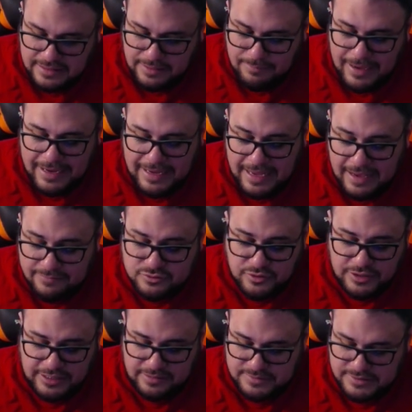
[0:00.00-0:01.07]
He might have
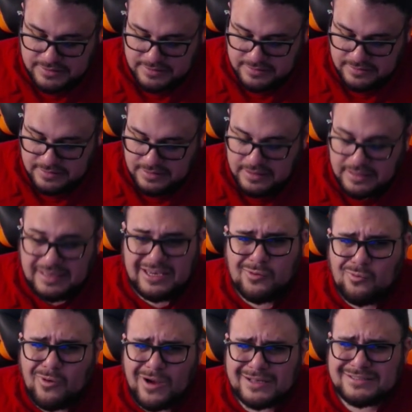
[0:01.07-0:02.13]
dreamed.
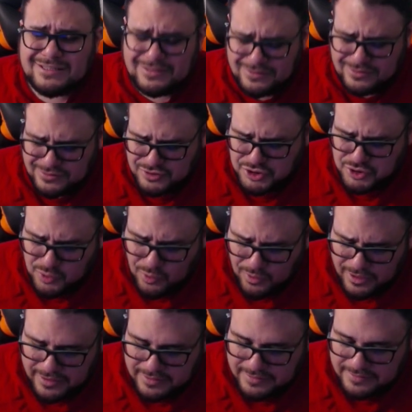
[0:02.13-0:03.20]
He wasn't
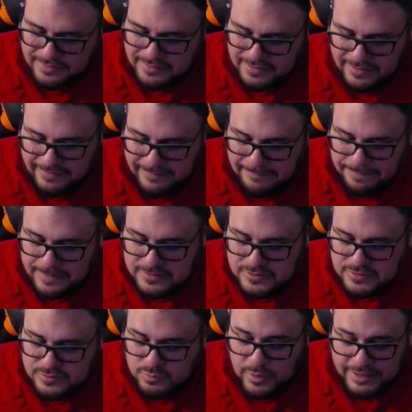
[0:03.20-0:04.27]
sure.
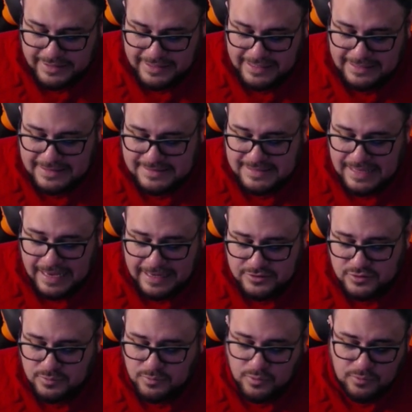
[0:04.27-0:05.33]
When he
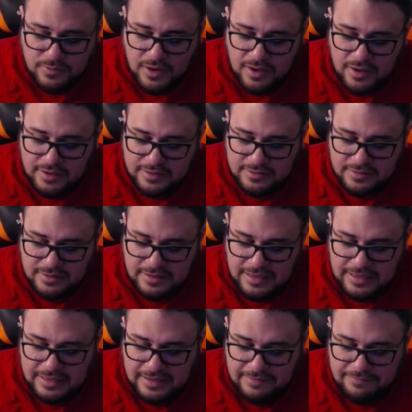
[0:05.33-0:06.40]
decided to move on,
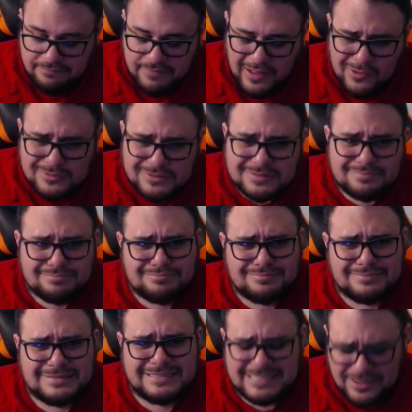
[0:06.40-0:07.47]
he felt
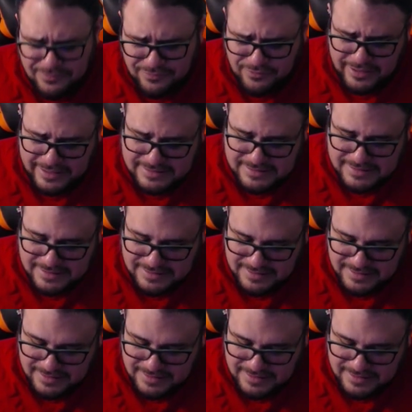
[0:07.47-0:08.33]
different.